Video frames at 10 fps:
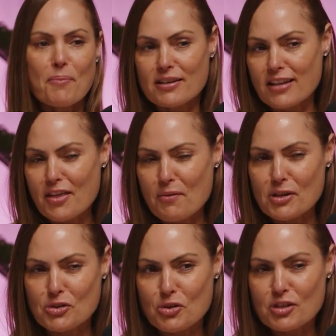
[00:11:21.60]
Because I think we
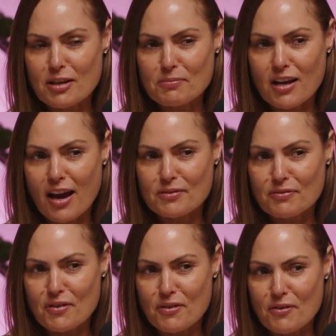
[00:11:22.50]
do sometimes
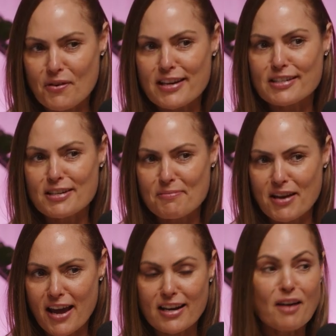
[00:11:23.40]
feel
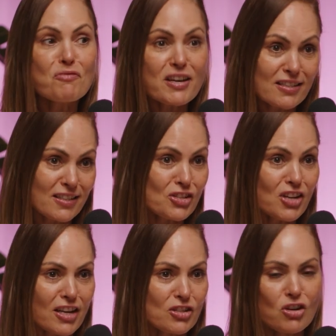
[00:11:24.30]
intimidated. I've recently
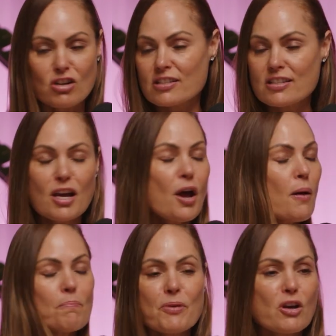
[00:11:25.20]
changed doctors
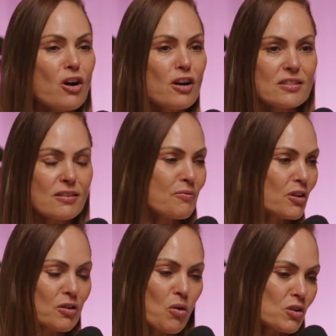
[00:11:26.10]
because I've got a
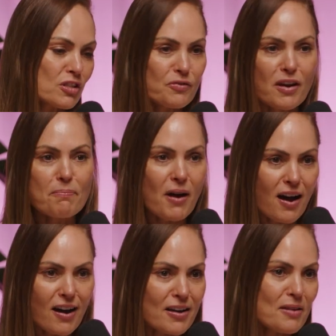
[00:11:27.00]
gorgeous friend,
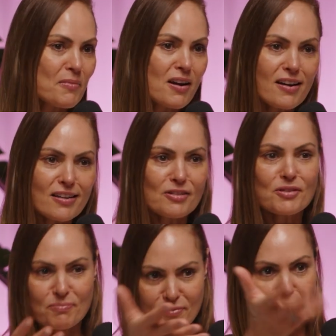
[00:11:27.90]
Baha Etmahan, who's
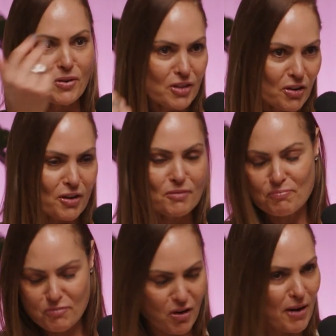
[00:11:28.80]
also got a
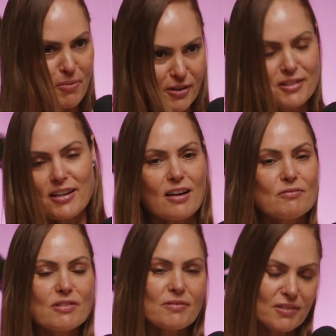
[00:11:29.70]
great podcast